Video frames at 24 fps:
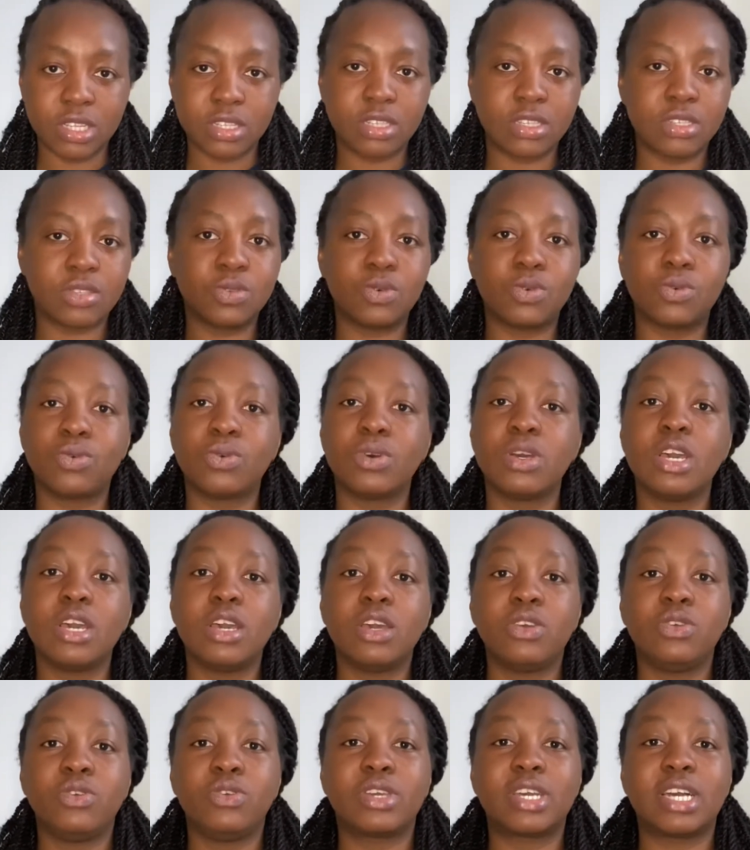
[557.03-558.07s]
So
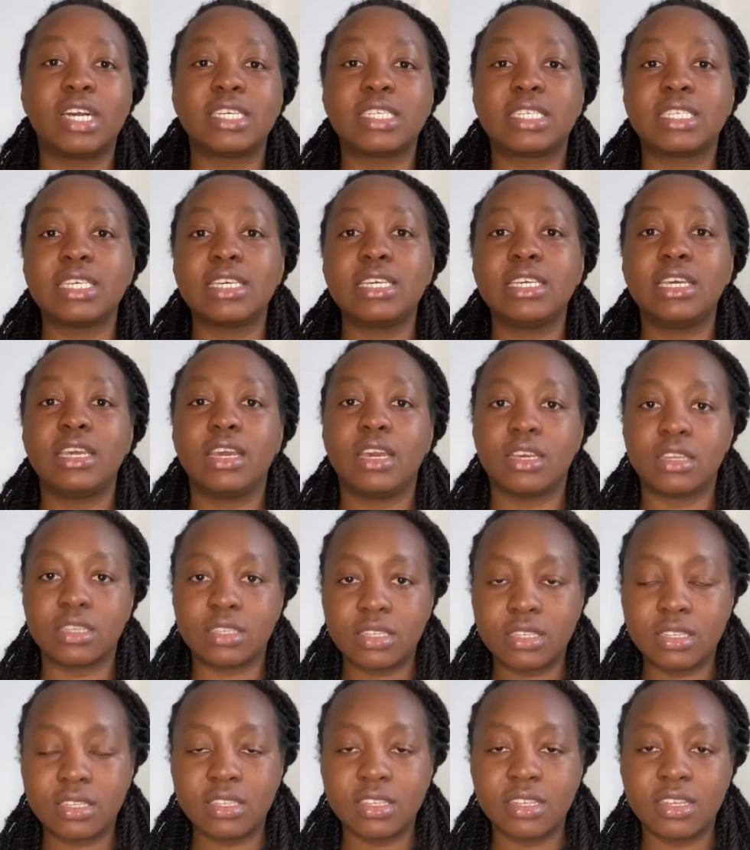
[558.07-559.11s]
you can say
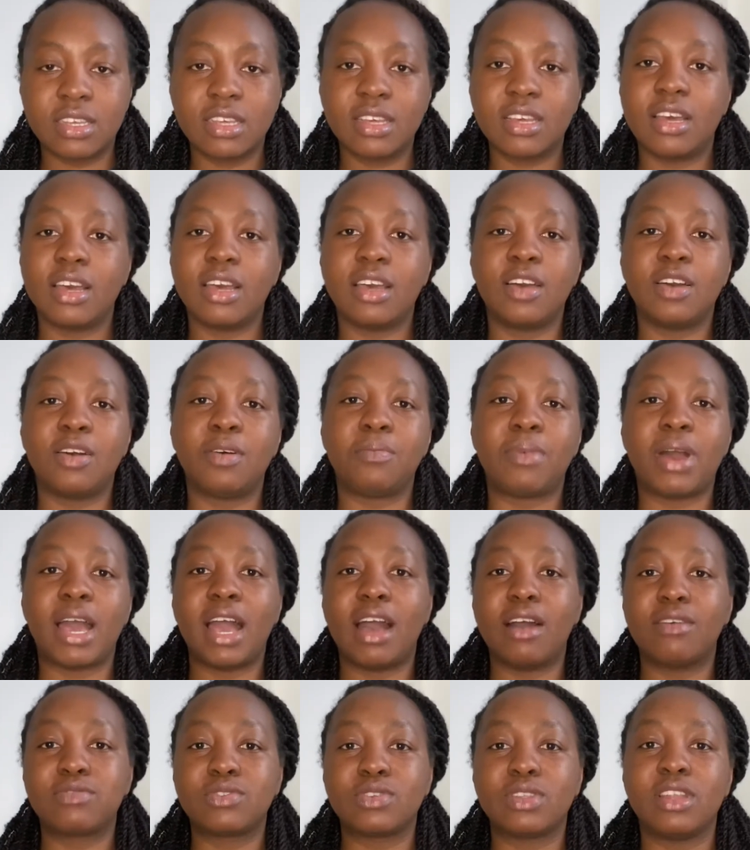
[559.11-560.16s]
yes, I
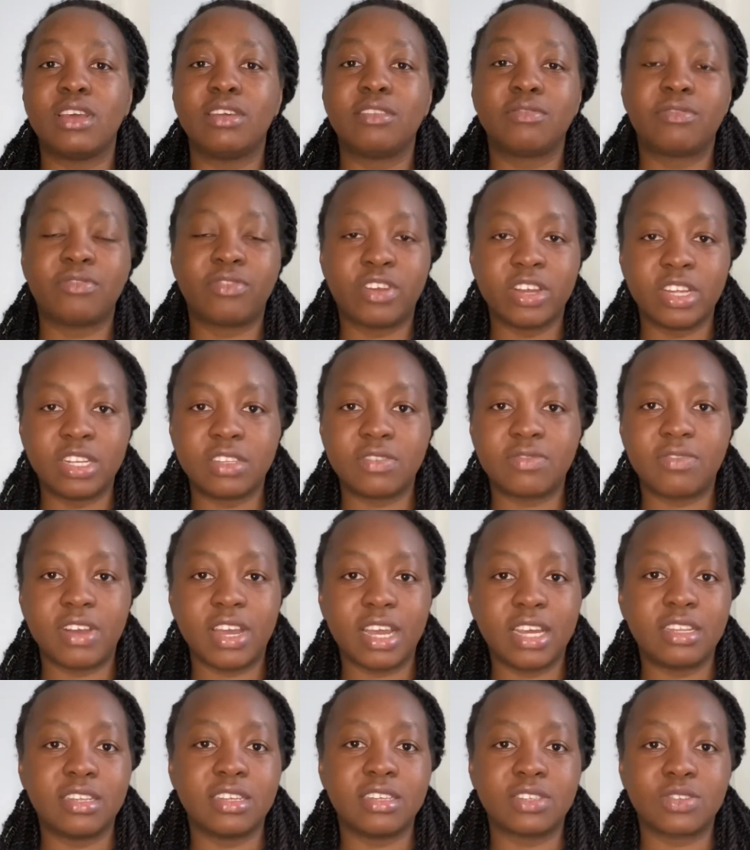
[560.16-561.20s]
have to learn French,
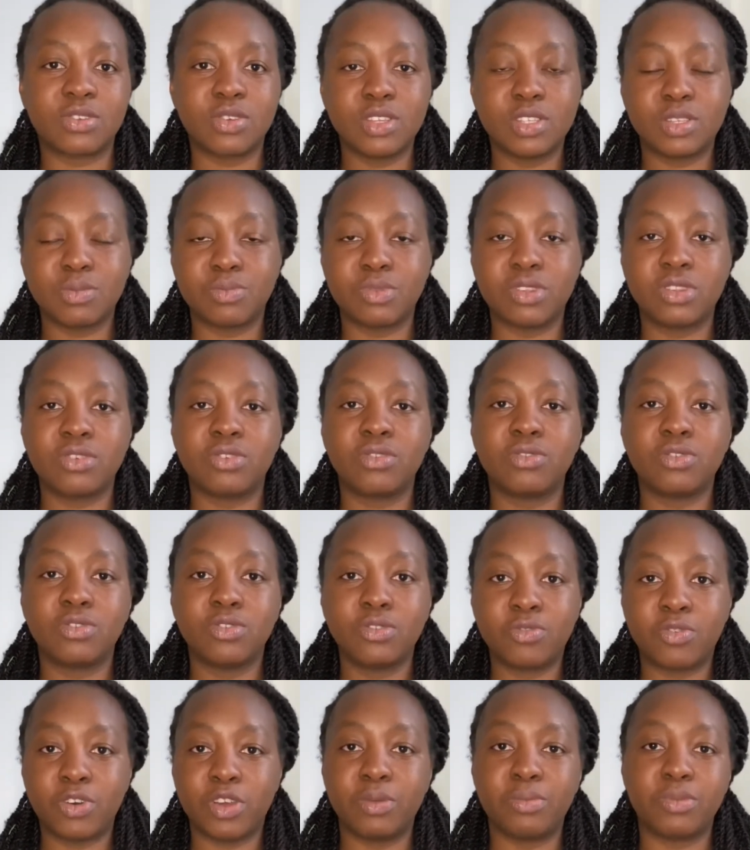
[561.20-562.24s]
fine, it's going to be good
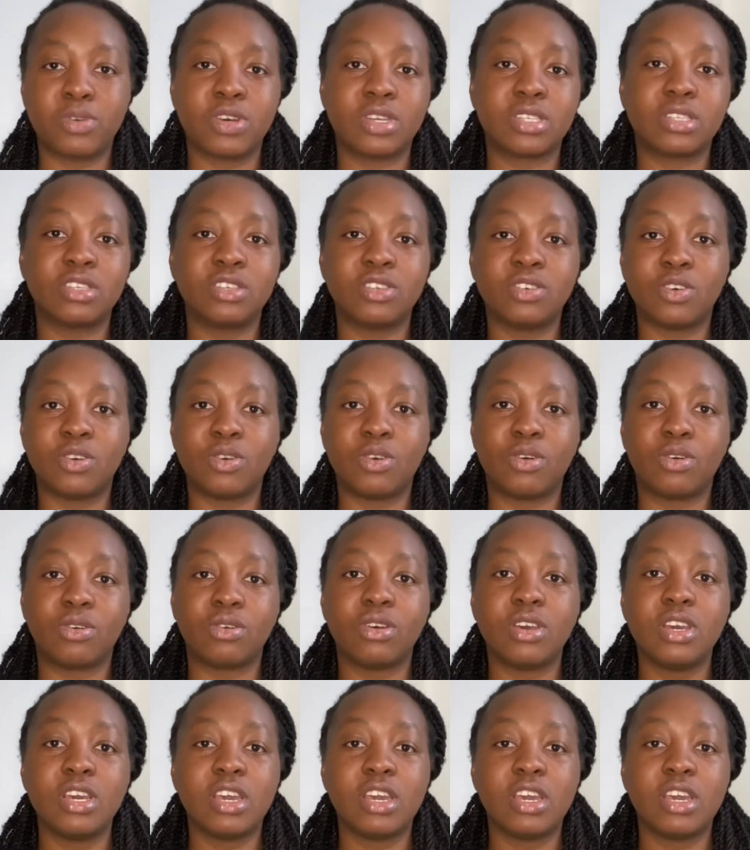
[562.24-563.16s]
for you, because in your